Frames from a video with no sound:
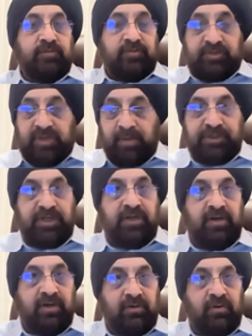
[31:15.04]
Sab
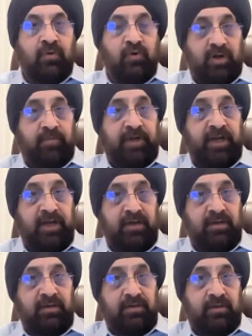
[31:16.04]
Sikhan ko hukam hai,
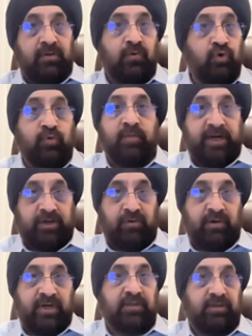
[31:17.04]
Guru Manyo
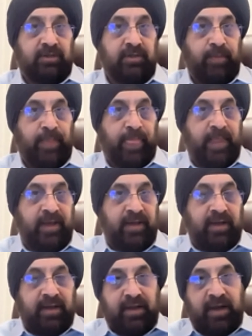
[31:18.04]
Granth.
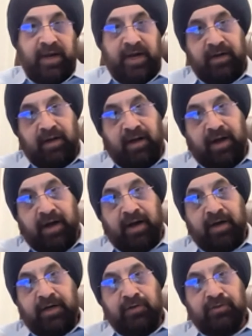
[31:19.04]
And
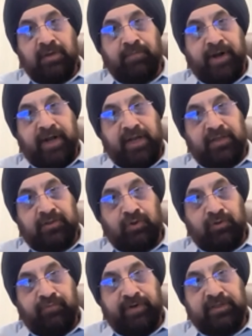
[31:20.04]
aren't you surprised,
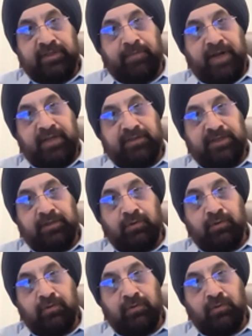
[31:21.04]
don't you feel surprised that
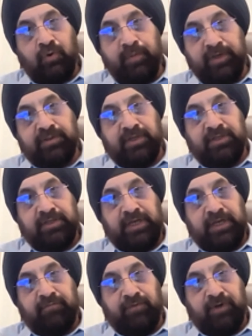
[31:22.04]
Guru Gobind Singh
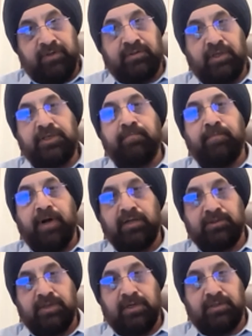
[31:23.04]
Ji was such a
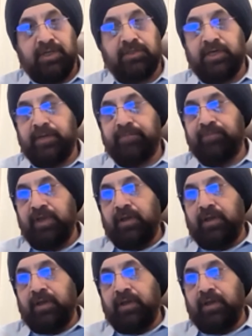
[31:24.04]
master, such a